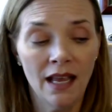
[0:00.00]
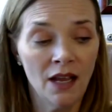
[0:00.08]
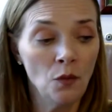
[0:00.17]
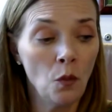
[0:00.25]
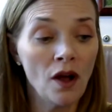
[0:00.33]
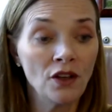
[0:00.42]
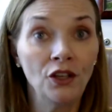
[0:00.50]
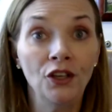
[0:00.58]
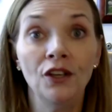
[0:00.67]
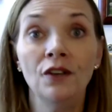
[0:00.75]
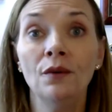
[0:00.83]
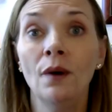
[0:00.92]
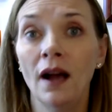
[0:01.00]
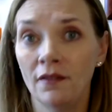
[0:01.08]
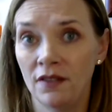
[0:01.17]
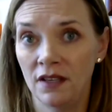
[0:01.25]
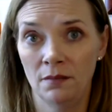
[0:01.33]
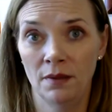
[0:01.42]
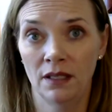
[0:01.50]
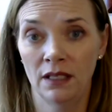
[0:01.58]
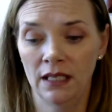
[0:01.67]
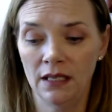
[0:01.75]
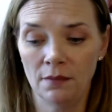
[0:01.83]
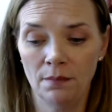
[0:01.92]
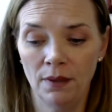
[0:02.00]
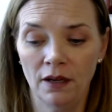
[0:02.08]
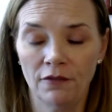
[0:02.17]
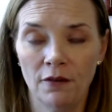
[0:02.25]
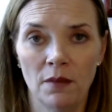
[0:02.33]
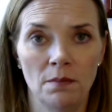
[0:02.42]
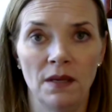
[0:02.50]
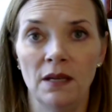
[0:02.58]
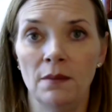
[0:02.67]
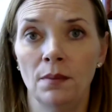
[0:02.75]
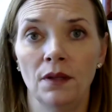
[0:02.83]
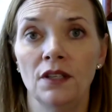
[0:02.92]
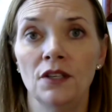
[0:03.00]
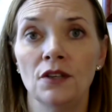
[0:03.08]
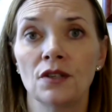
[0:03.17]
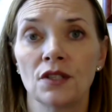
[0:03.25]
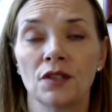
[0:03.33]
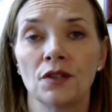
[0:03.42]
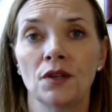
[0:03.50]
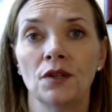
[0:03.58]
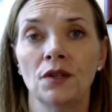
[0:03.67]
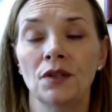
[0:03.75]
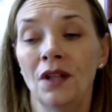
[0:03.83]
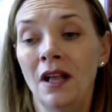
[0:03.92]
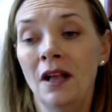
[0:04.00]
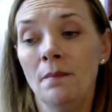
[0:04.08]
and while you have the ability to pick from the people in your circle.